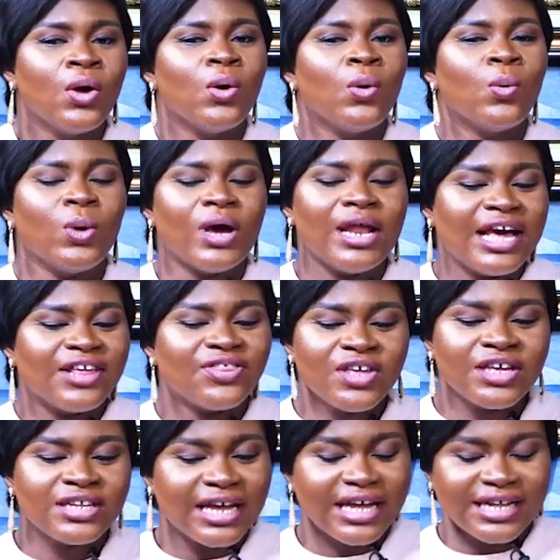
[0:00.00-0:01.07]
Well, I
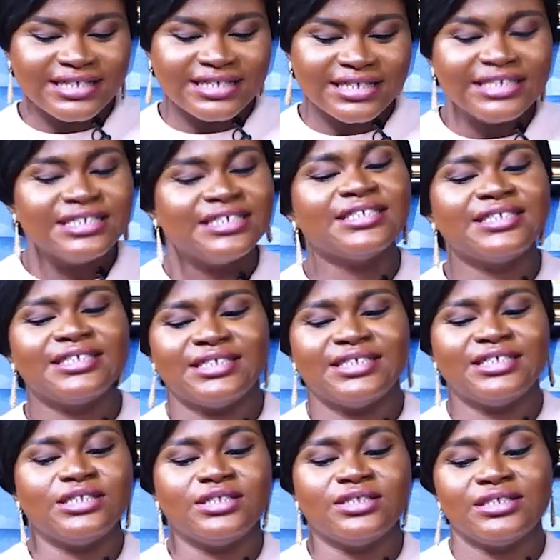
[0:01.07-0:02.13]
think that in this
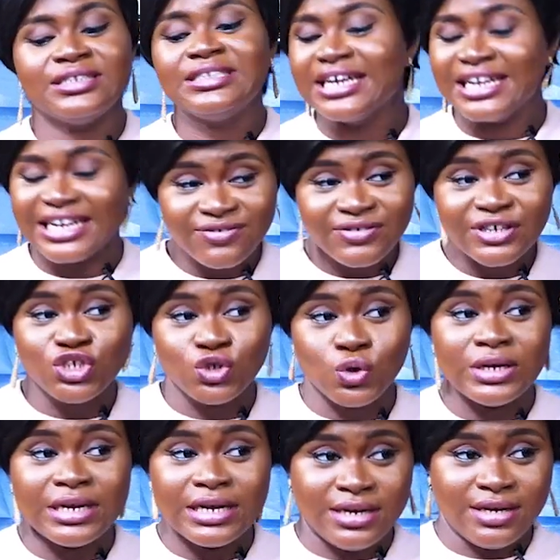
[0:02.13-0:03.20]

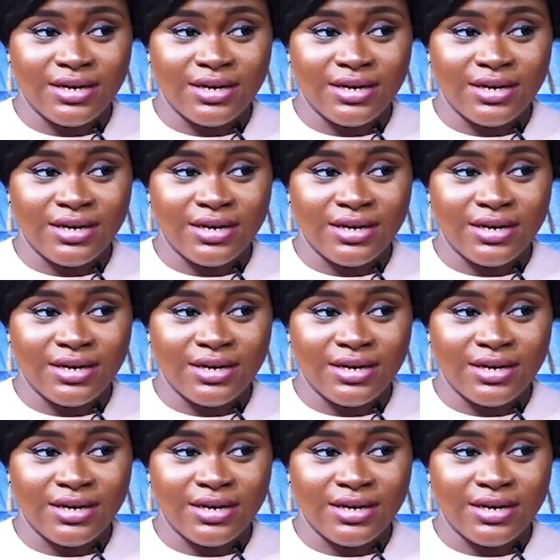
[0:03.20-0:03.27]
generation